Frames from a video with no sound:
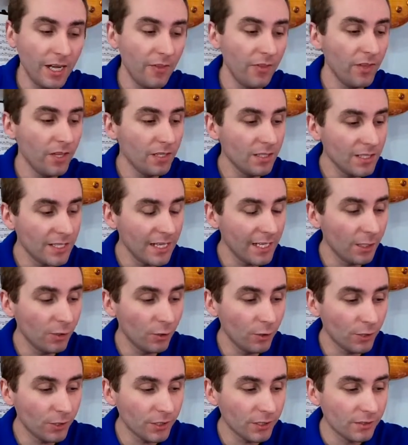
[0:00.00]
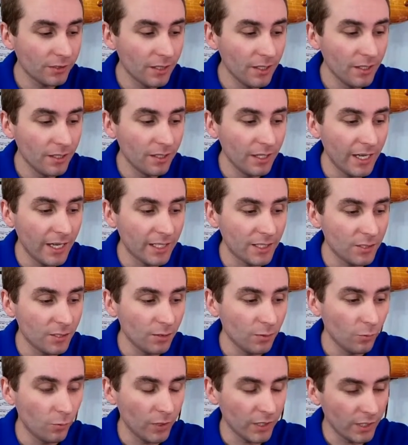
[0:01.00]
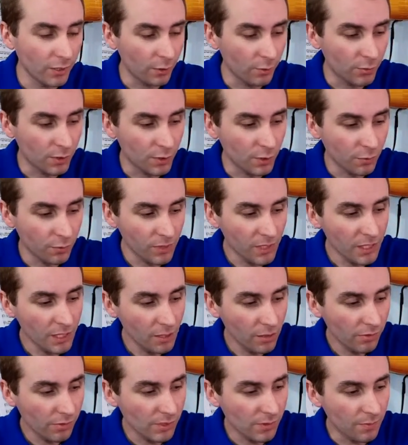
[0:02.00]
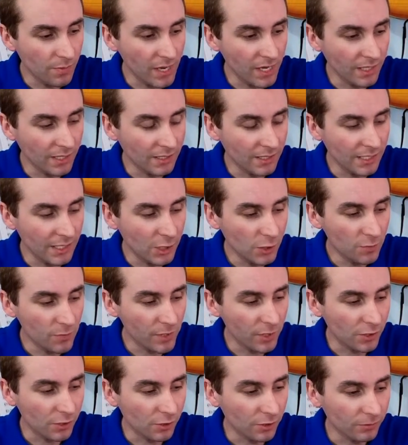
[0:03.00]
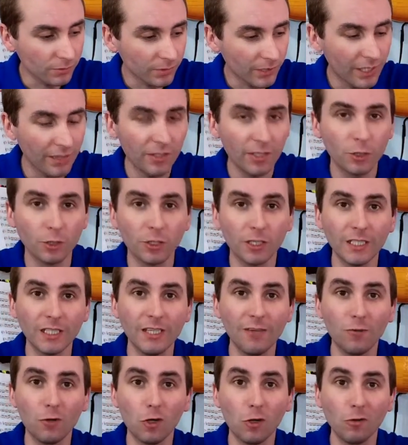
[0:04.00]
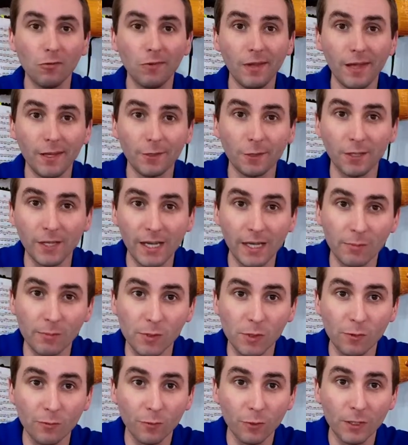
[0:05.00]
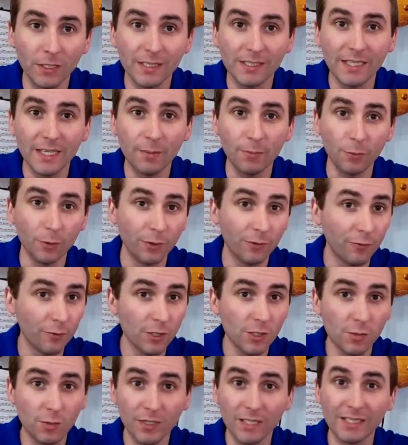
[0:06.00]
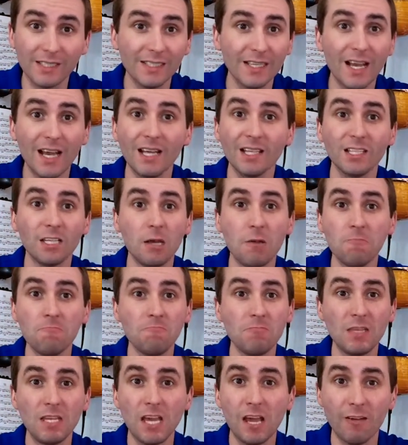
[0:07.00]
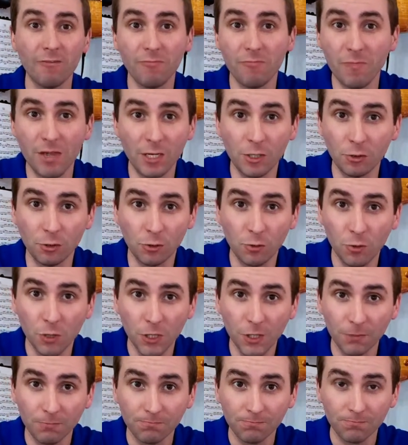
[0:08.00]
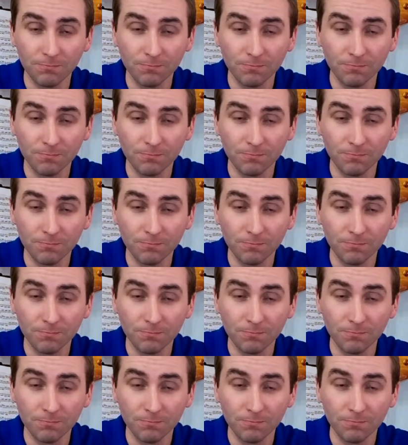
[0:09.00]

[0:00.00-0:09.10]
And then take a look at what those three notes make in each measure. And then you're going to give it a letter name. So for example, the first one is not the F major chord.